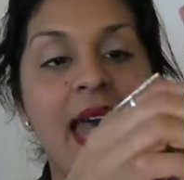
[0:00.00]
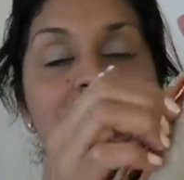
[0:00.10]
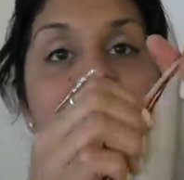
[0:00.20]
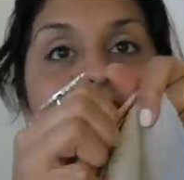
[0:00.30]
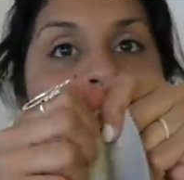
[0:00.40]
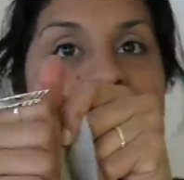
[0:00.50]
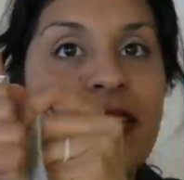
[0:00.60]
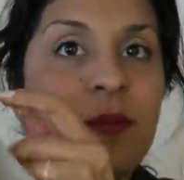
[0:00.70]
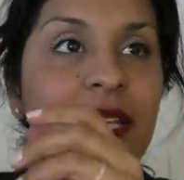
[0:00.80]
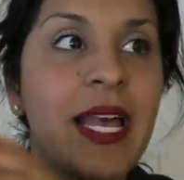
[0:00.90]
and then this
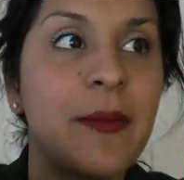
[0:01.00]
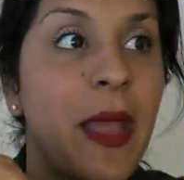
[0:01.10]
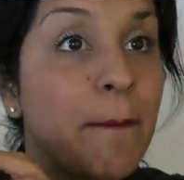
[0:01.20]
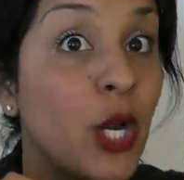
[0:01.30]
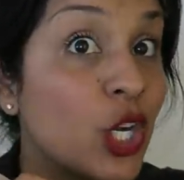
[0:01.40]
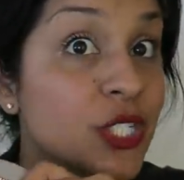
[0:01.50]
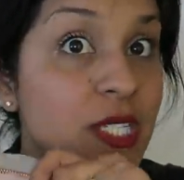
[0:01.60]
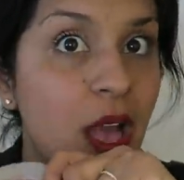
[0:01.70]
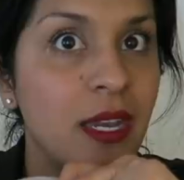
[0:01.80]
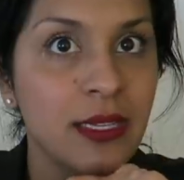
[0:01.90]
can be like my
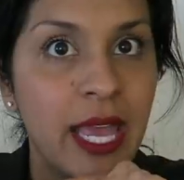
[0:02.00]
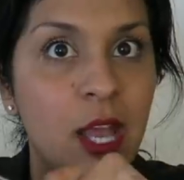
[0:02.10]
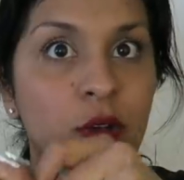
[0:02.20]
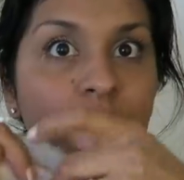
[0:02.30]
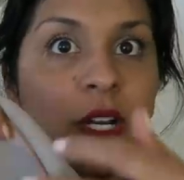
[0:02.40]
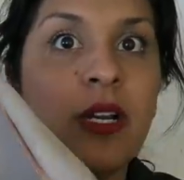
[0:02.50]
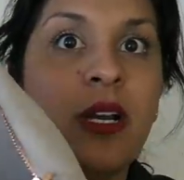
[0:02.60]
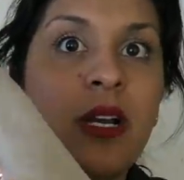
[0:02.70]
purse on a layover.